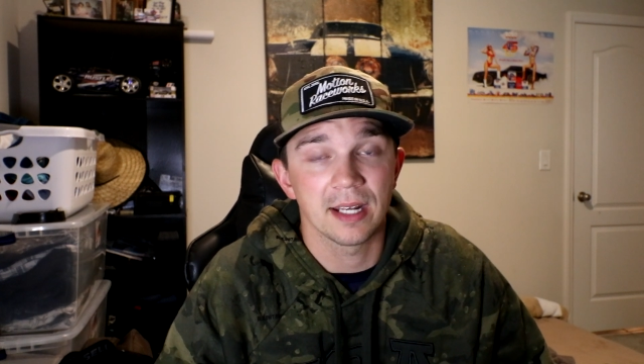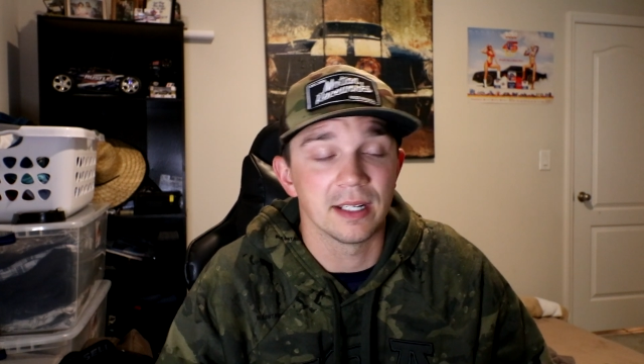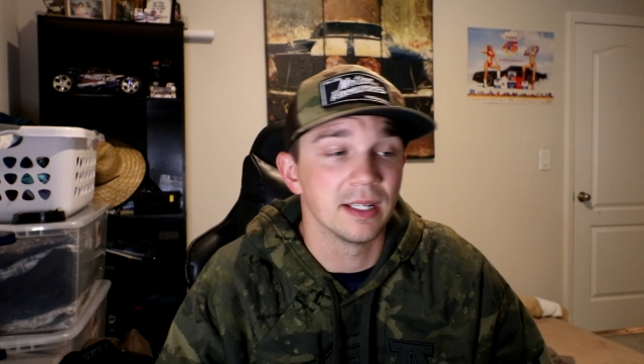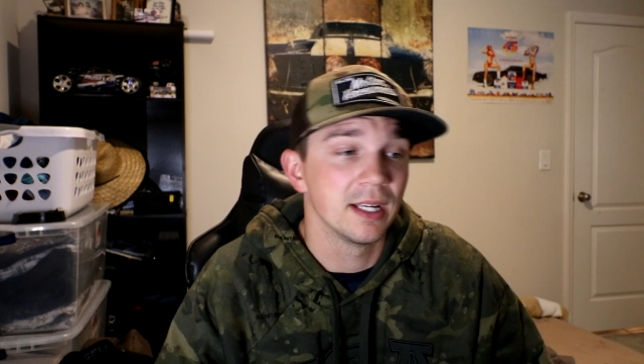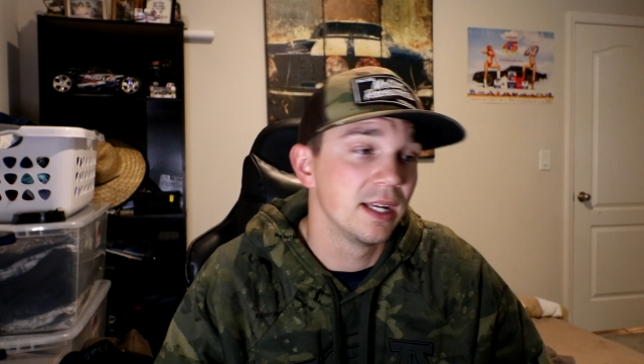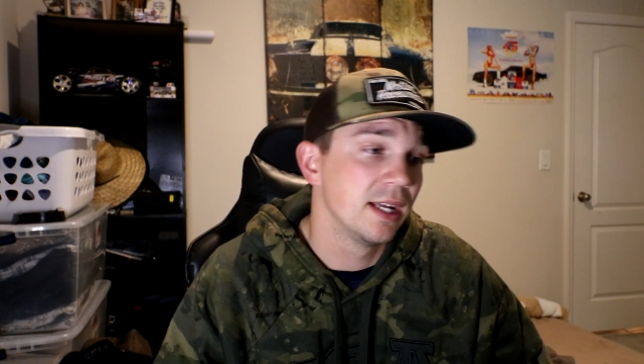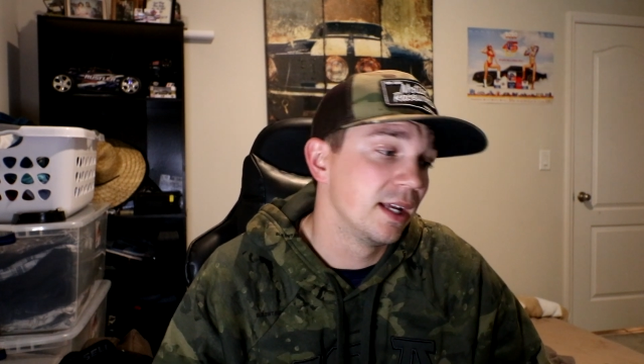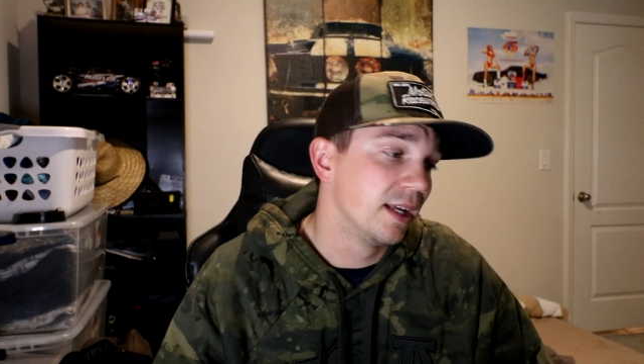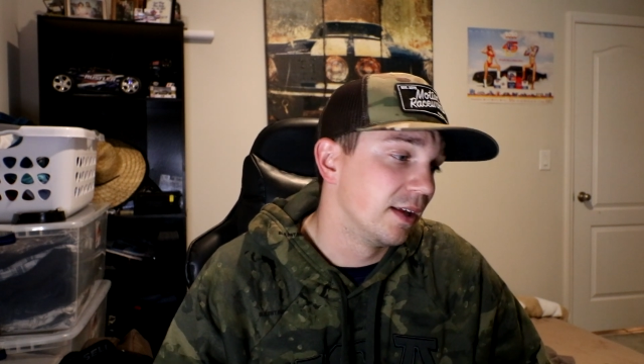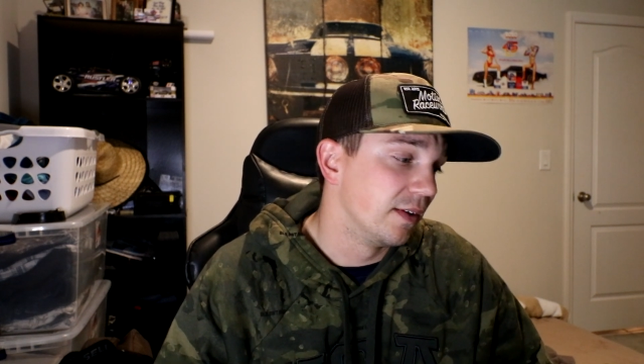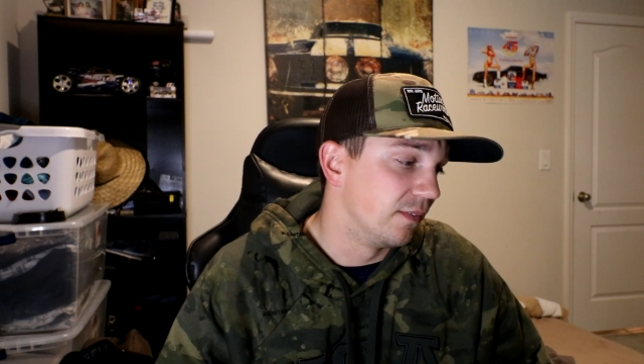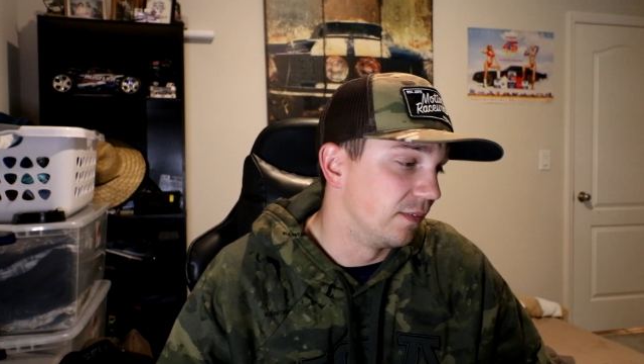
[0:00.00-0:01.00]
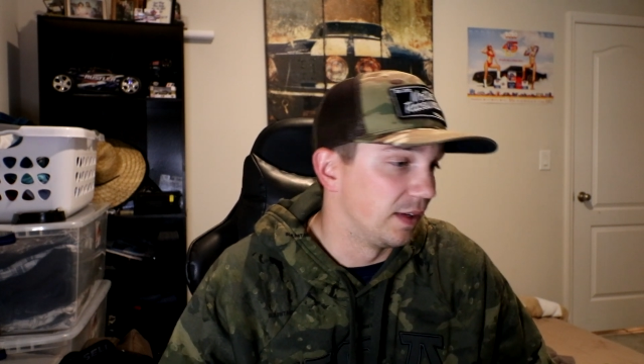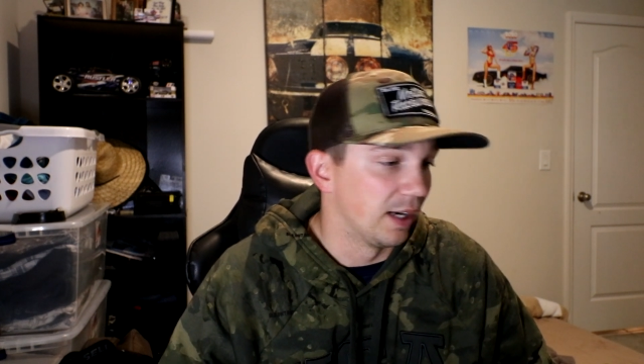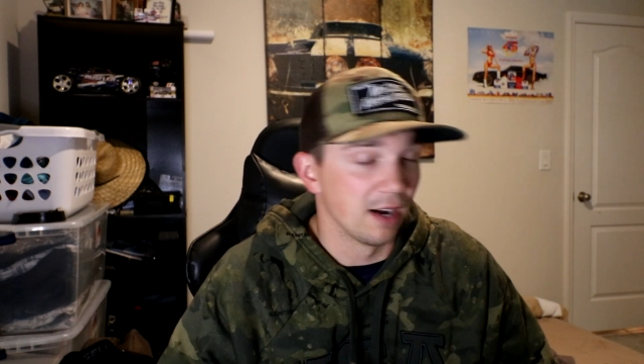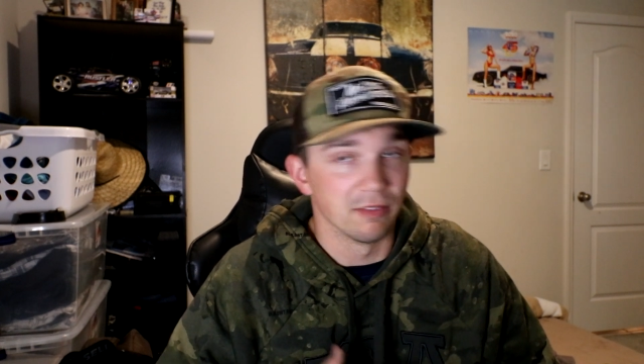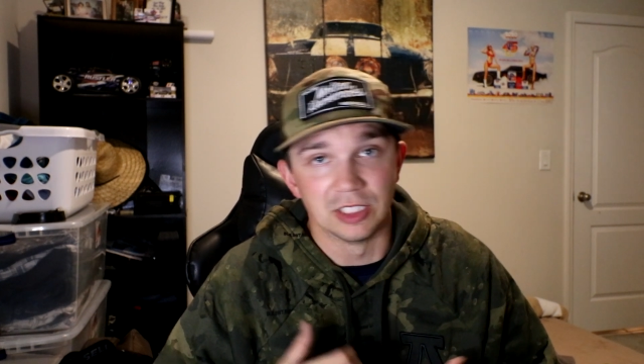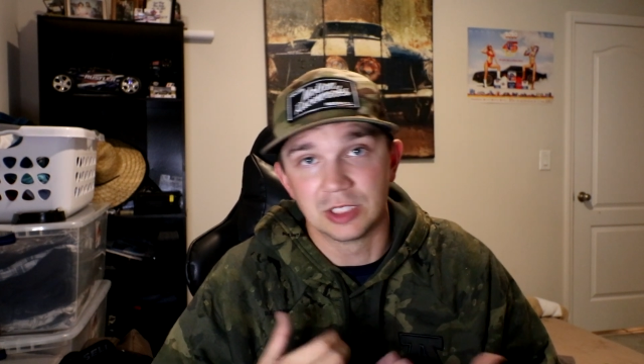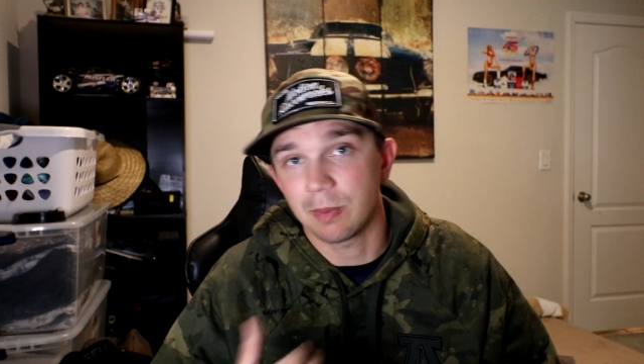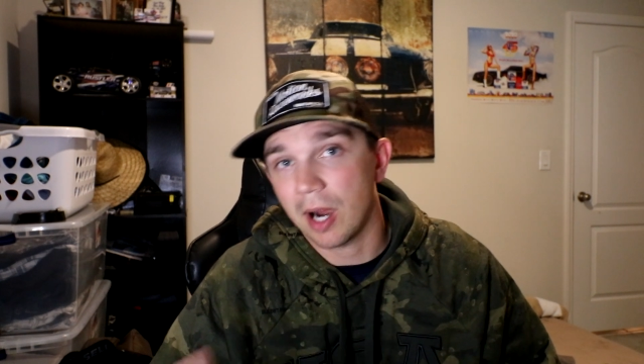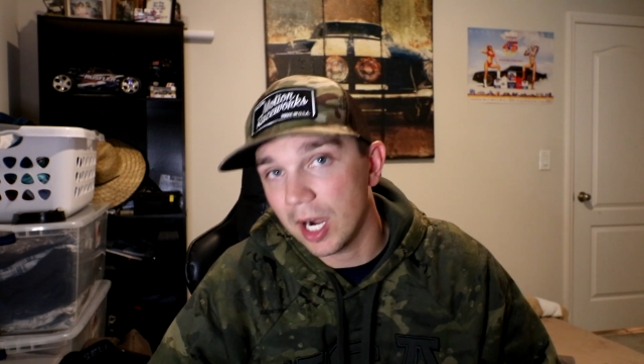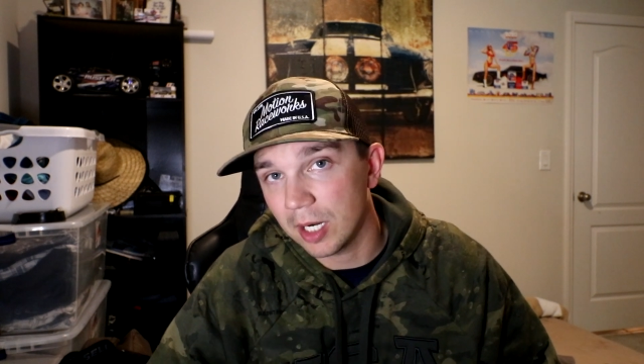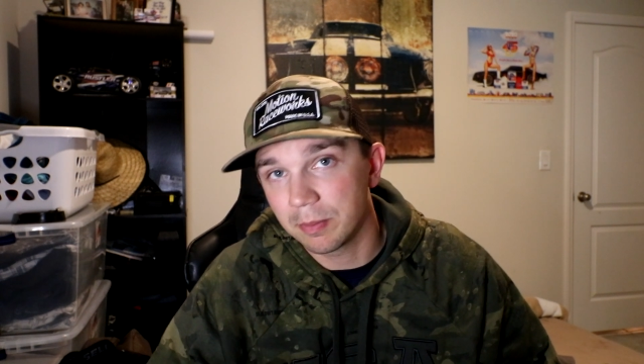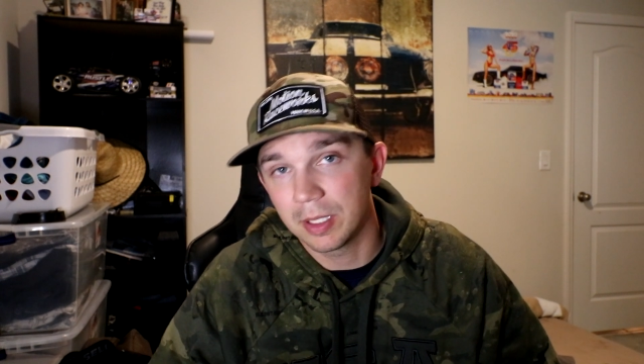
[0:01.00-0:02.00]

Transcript: and I've inspired